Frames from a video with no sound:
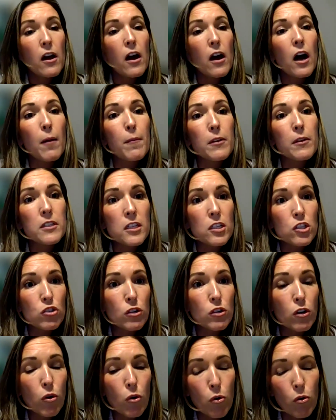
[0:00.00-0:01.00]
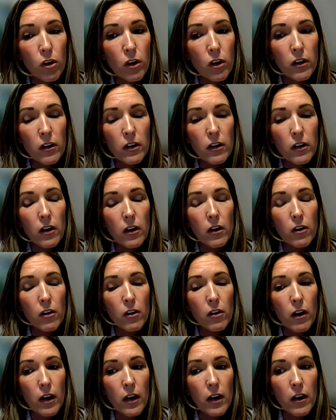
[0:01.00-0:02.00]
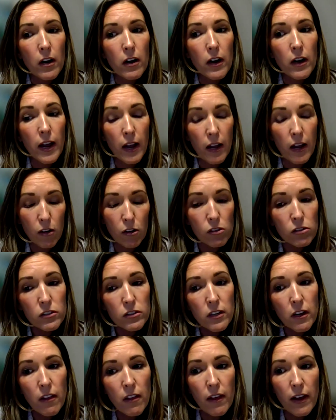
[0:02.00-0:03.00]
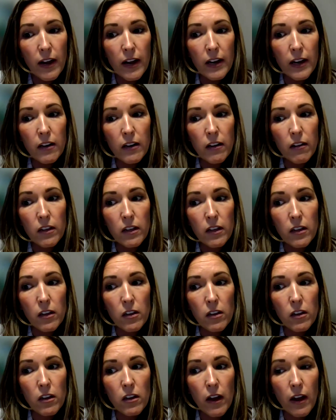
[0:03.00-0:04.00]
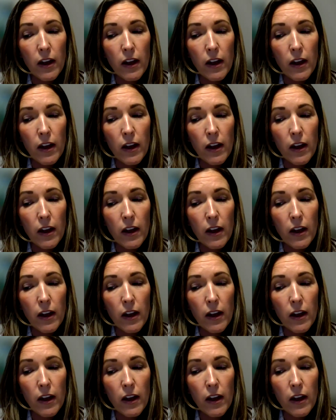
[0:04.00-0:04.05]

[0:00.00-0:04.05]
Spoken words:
The district court held that the